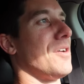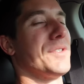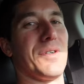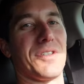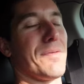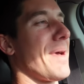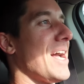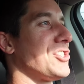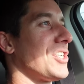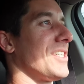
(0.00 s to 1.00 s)
all doing their
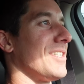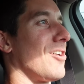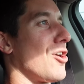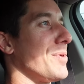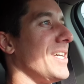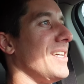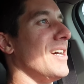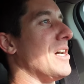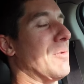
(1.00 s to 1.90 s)
magic and harmony,